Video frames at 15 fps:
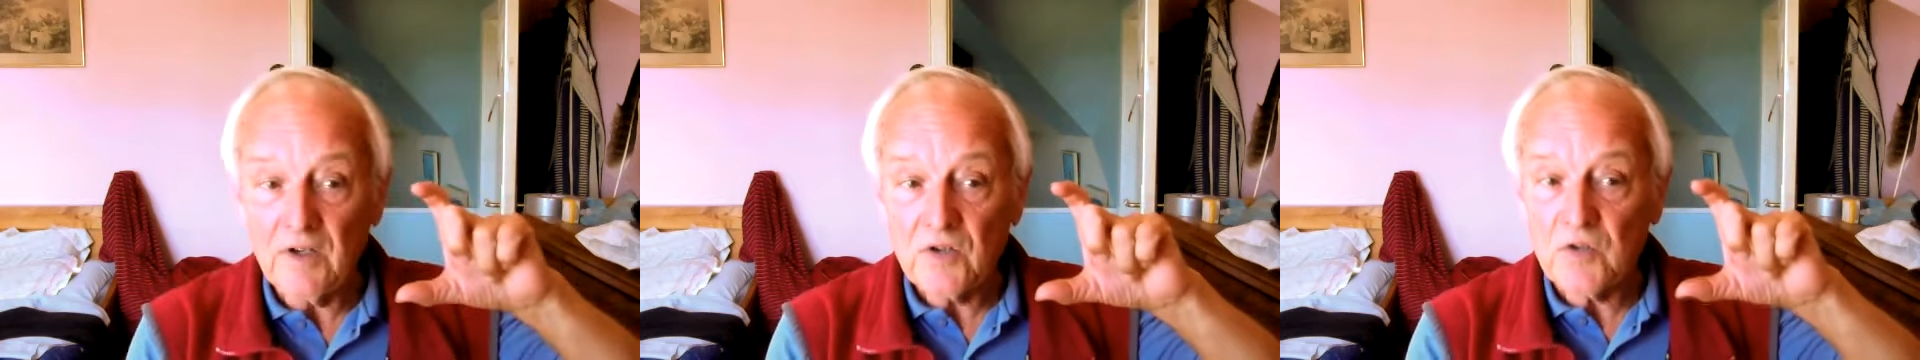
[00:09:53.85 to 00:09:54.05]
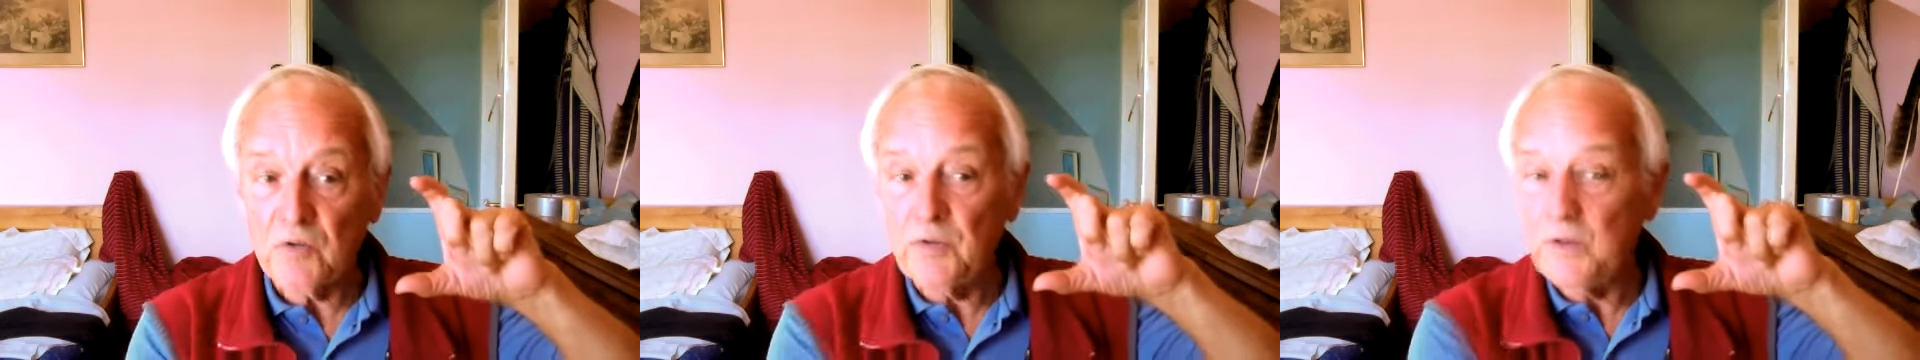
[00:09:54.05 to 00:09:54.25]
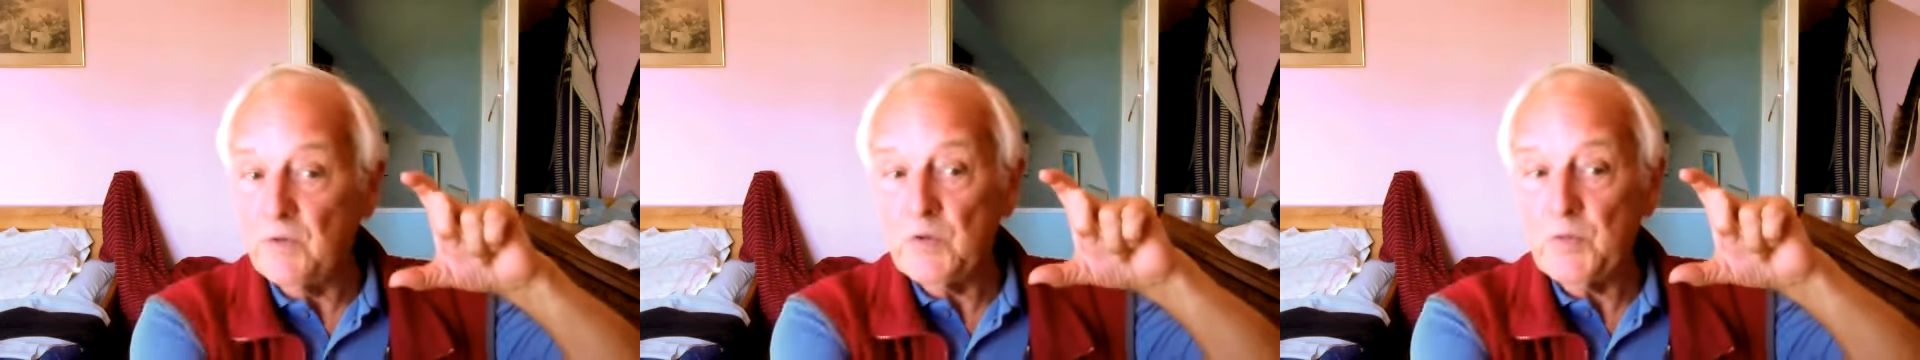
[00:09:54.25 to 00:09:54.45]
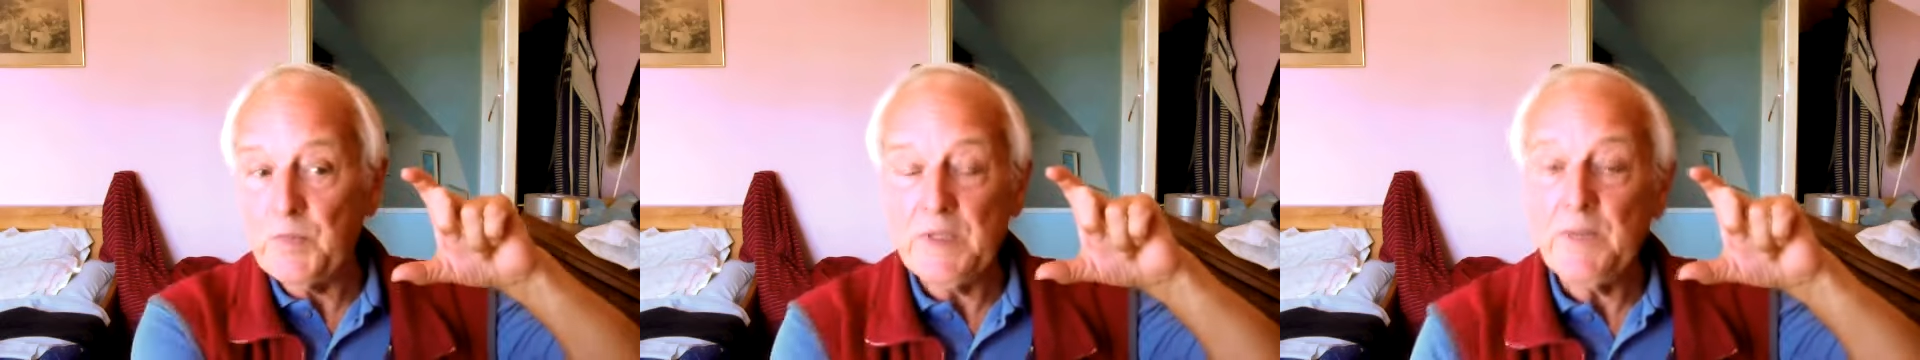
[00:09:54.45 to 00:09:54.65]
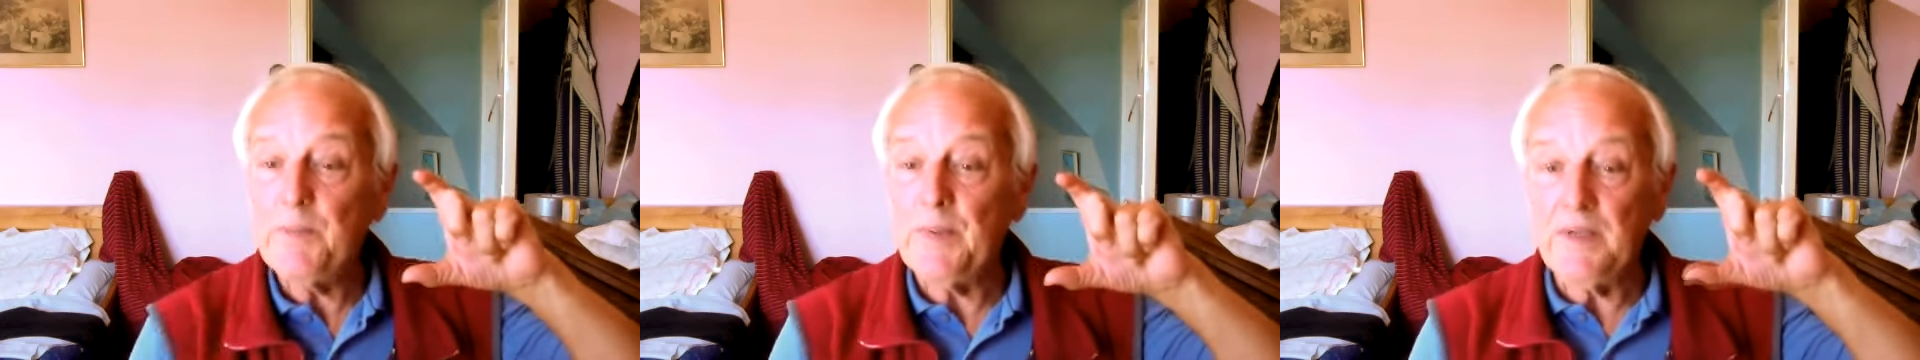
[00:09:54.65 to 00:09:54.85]
So those
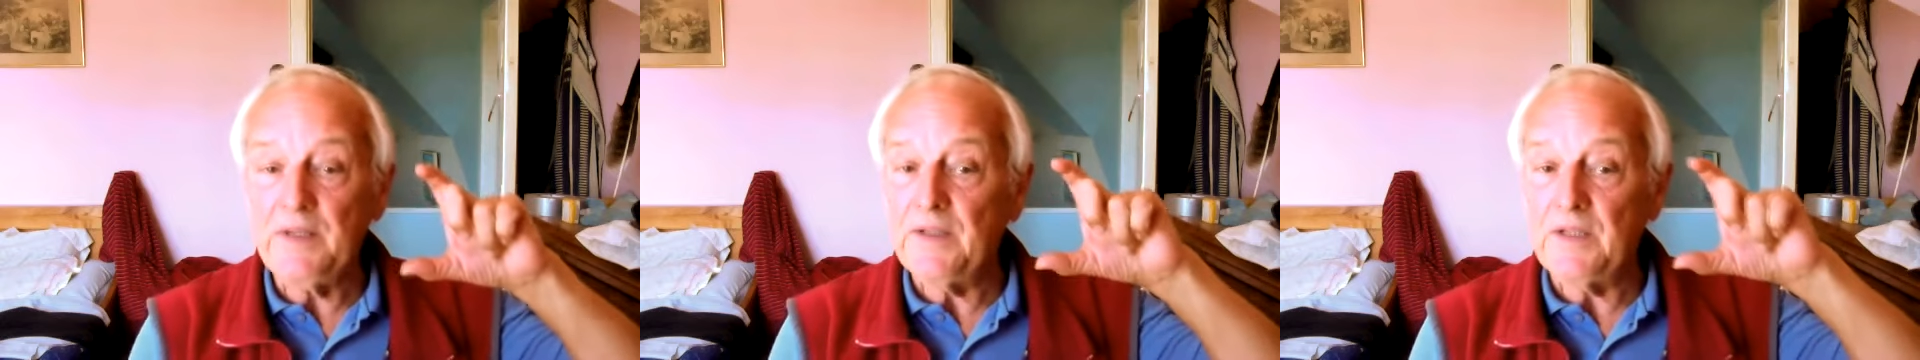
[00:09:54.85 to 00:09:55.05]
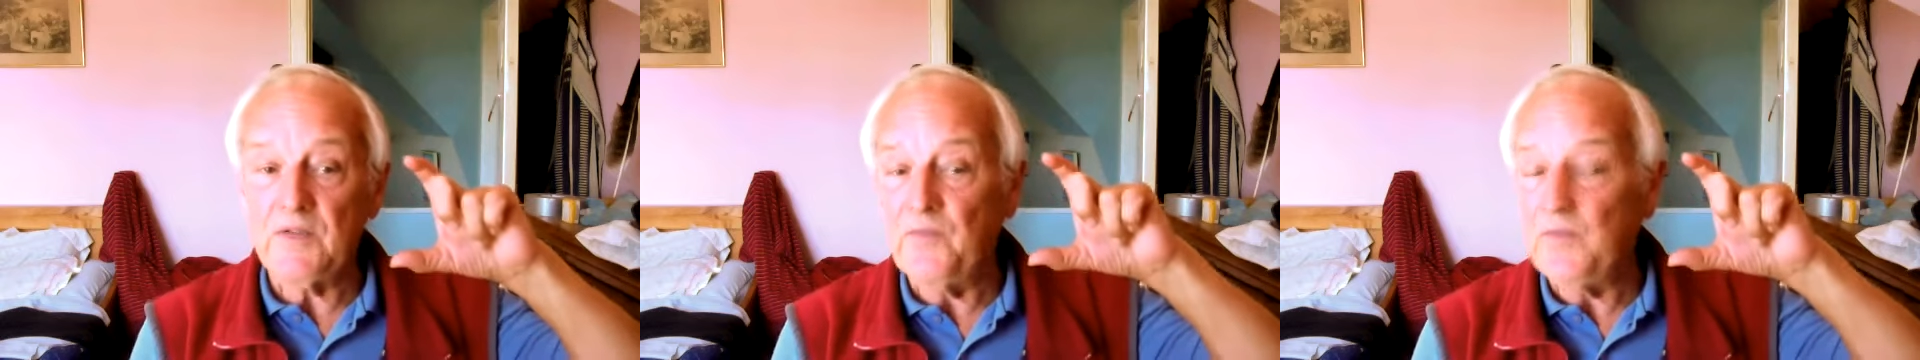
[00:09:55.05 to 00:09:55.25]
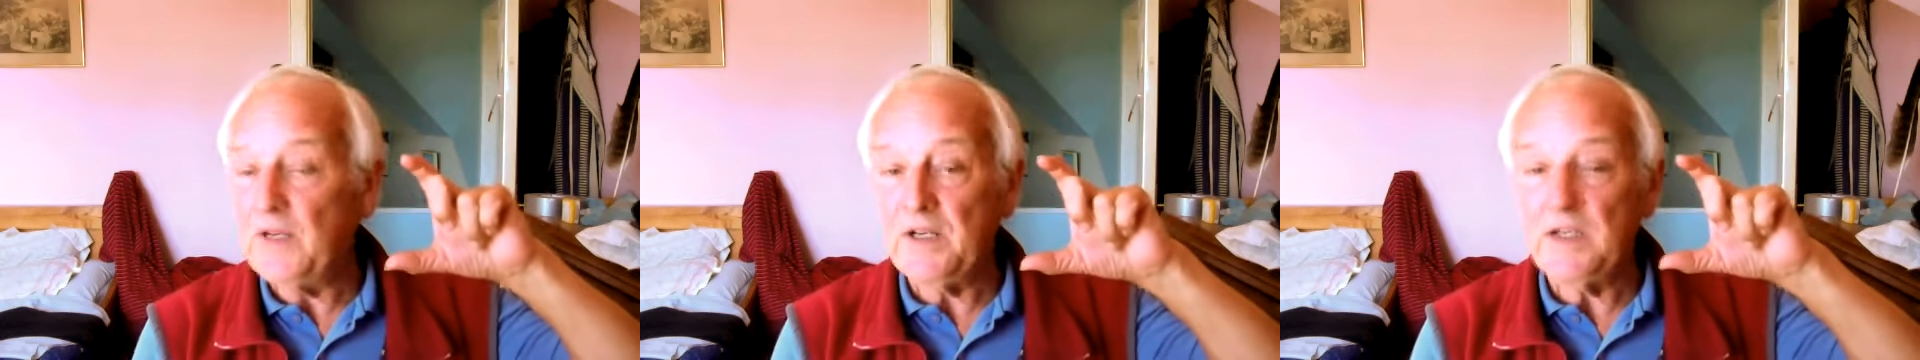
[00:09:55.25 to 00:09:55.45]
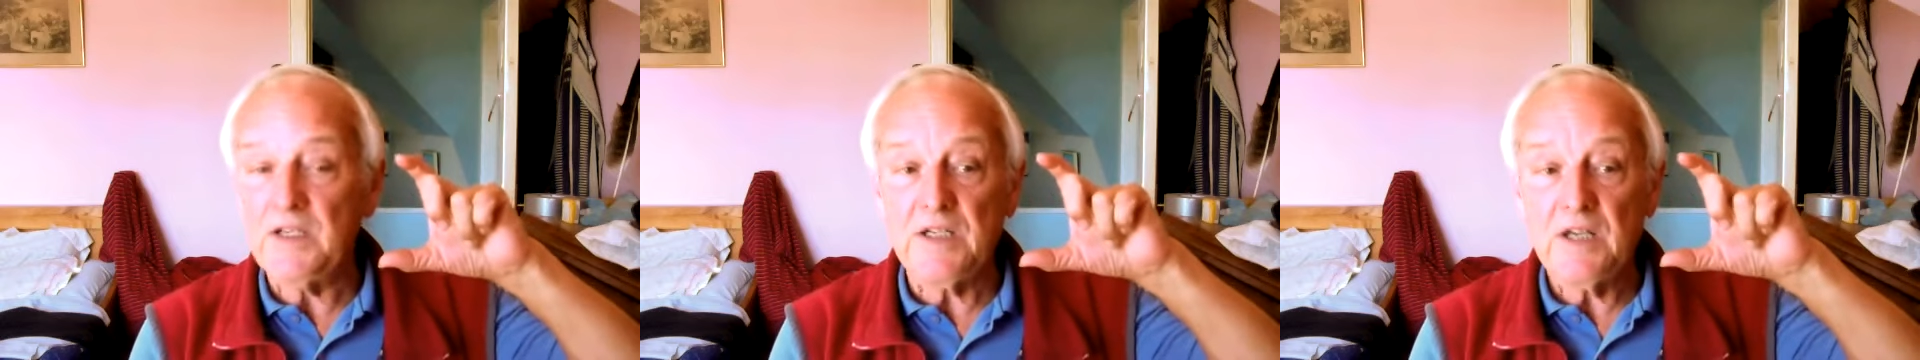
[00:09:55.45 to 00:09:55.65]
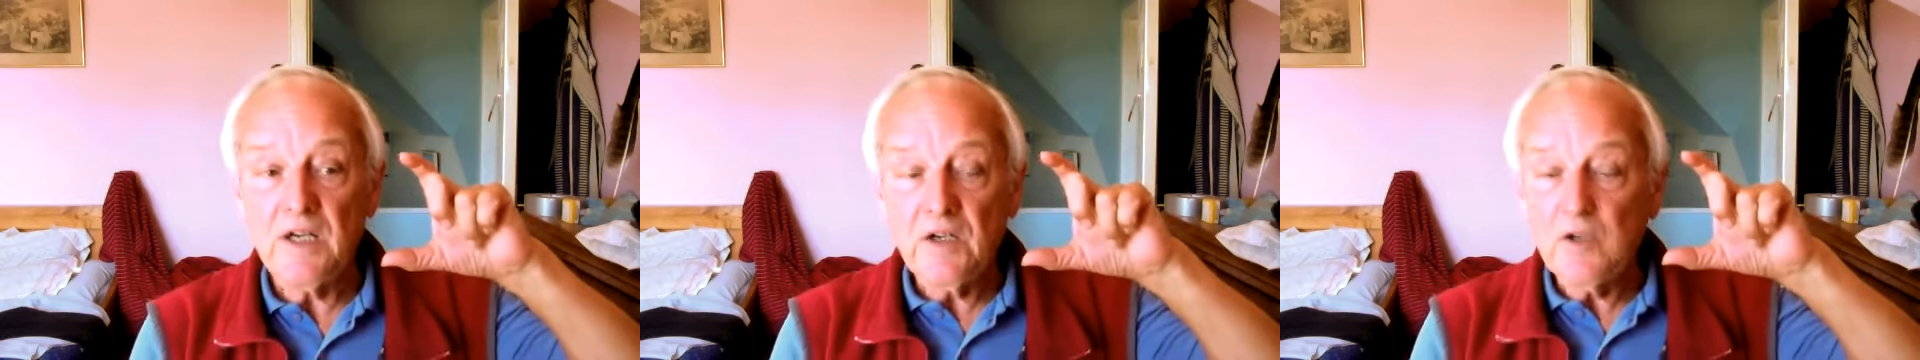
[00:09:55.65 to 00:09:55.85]
people in this
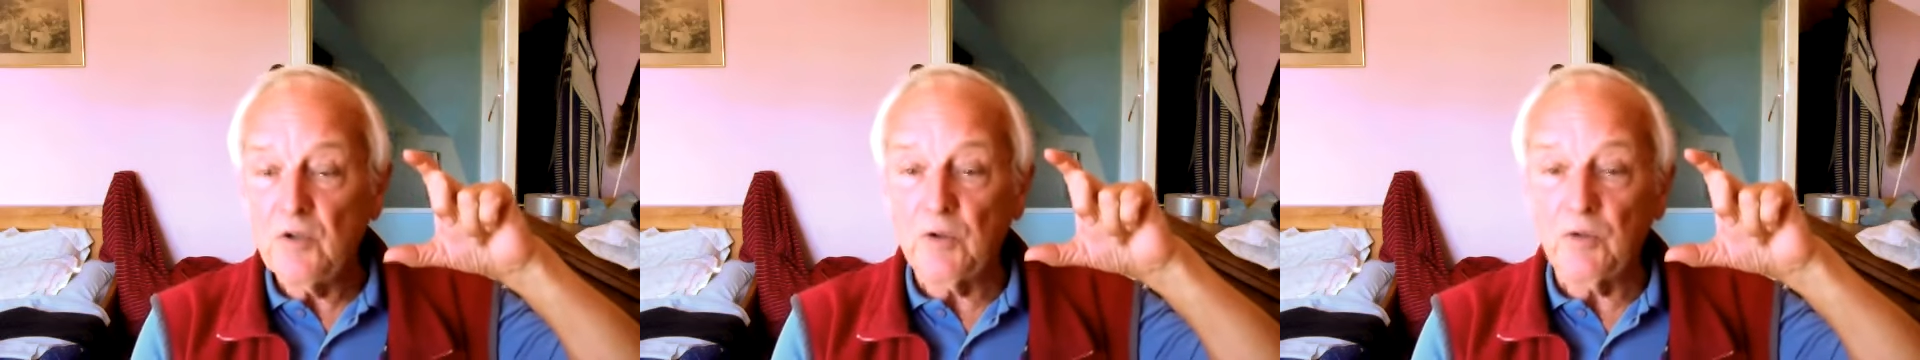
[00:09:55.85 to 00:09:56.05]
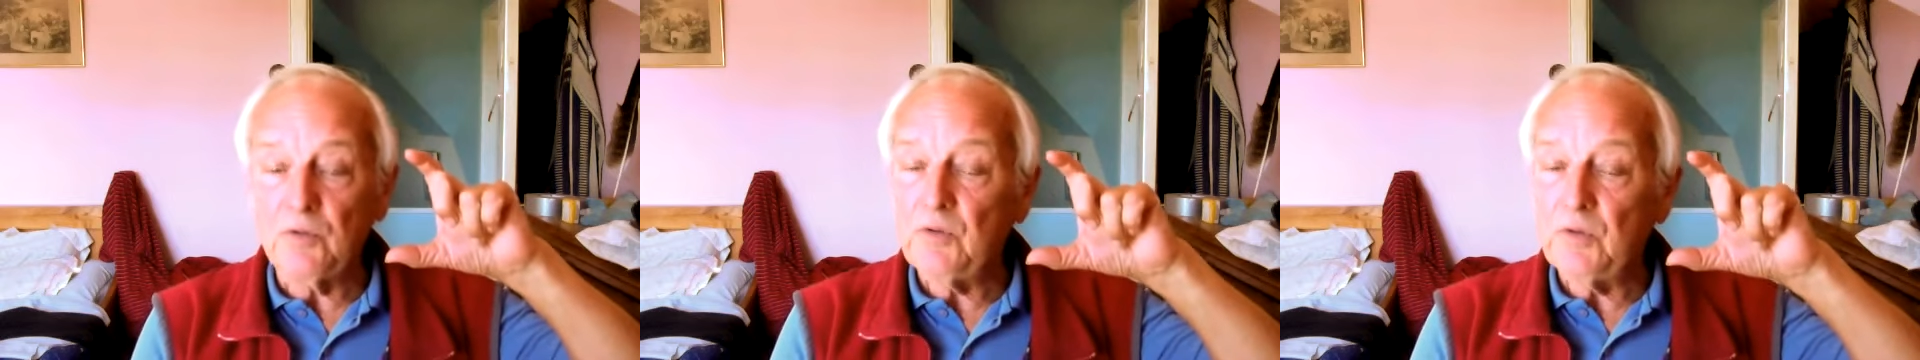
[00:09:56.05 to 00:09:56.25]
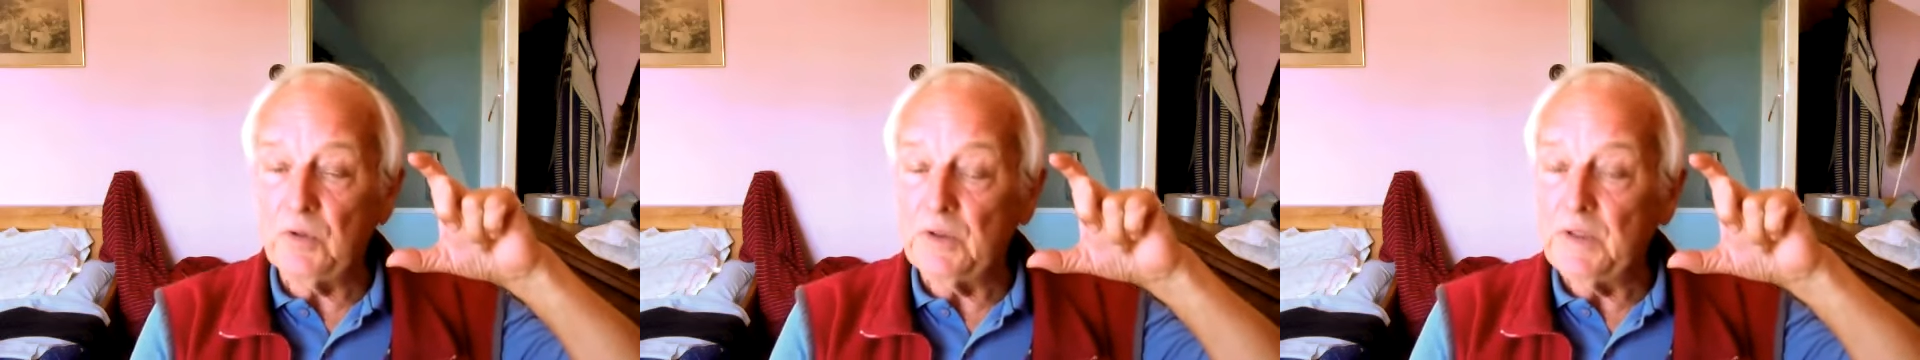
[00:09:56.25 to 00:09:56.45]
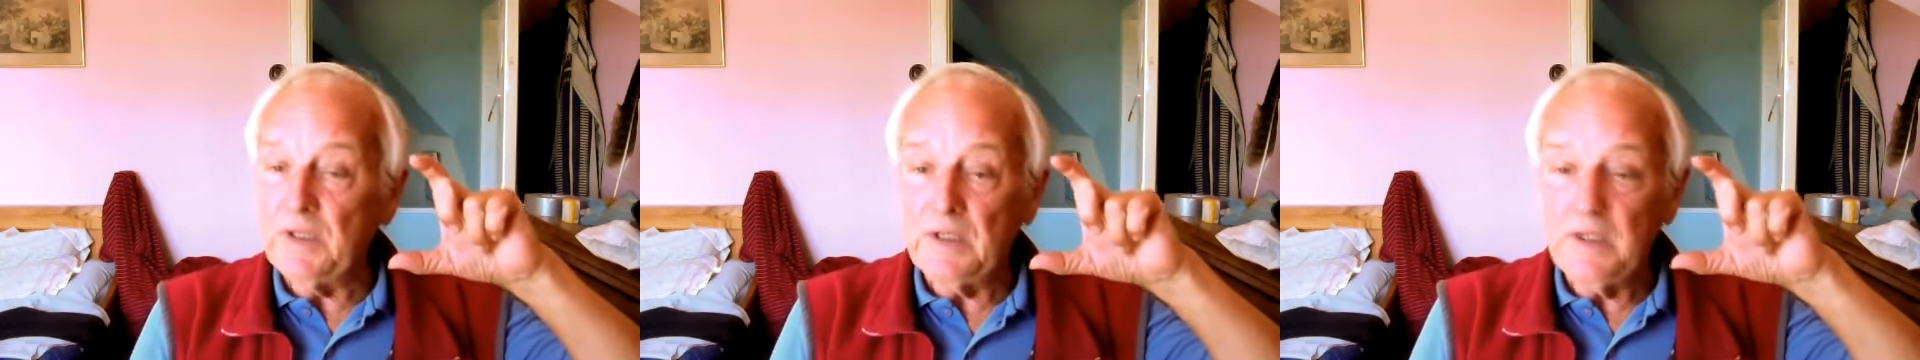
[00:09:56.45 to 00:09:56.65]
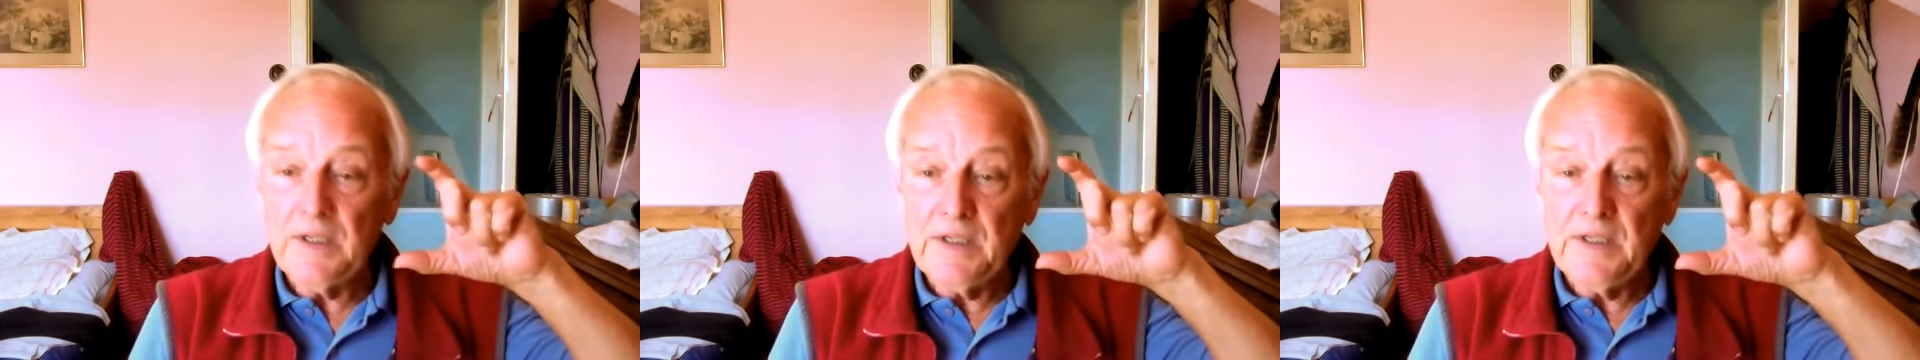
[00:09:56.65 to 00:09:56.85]
village don't know, uh,